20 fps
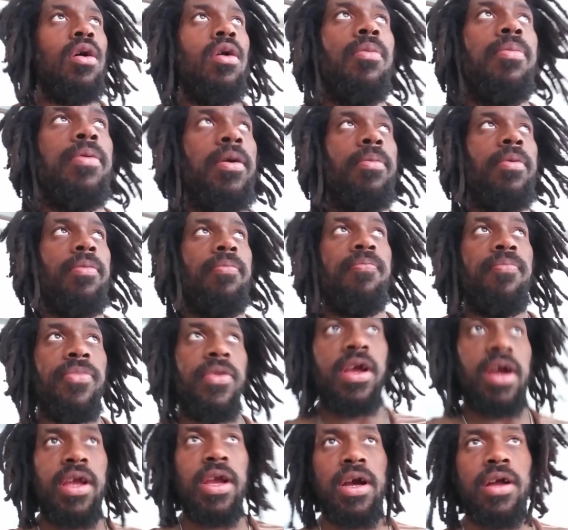Hello people,
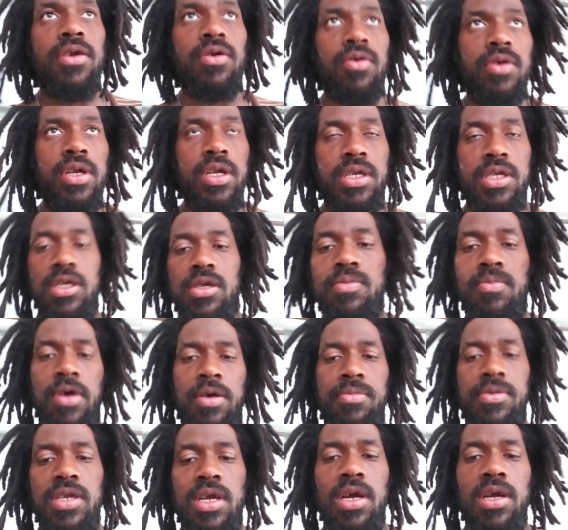how y'all doing at this
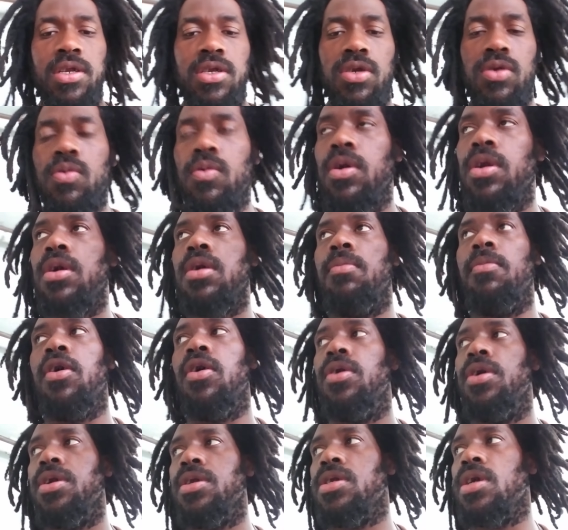moment time? Just want to come
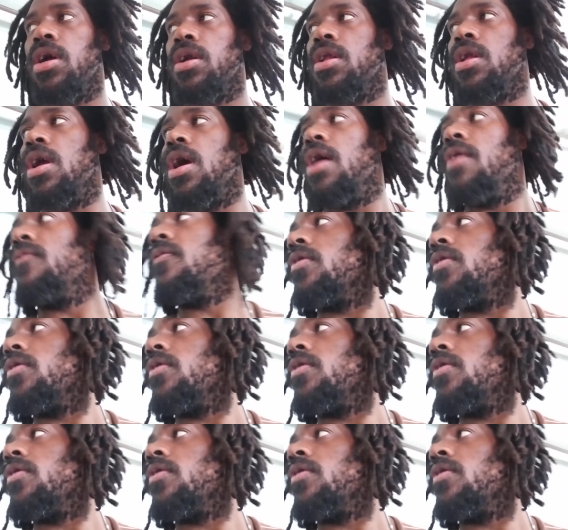on and talk to y'all